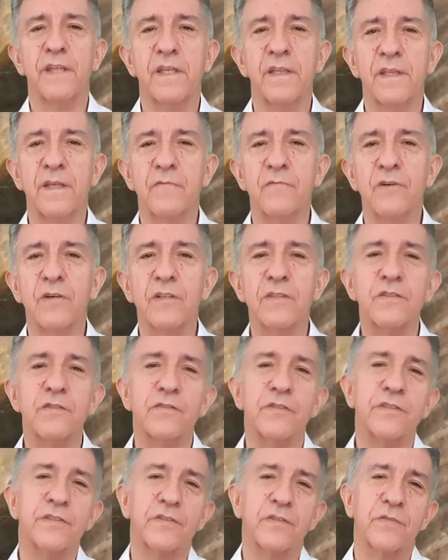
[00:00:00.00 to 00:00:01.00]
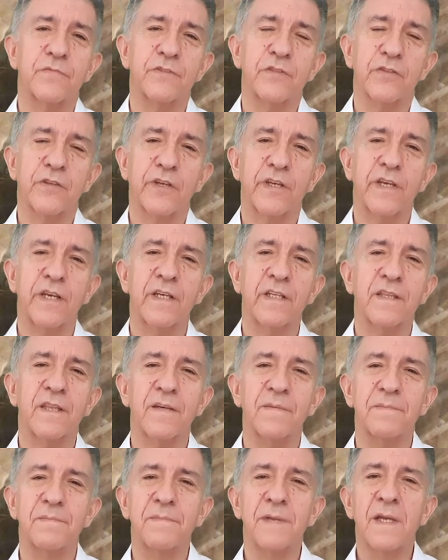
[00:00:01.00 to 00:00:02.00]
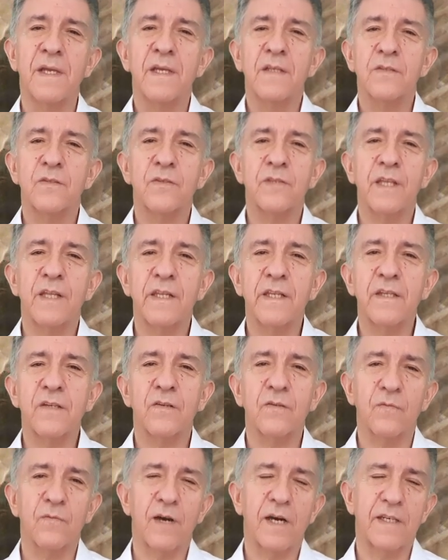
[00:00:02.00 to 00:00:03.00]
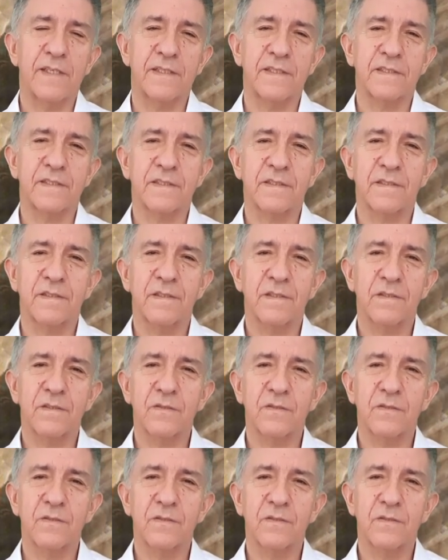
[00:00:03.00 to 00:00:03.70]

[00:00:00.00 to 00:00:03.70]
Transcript: and the wonders of your kingdom to the little ones,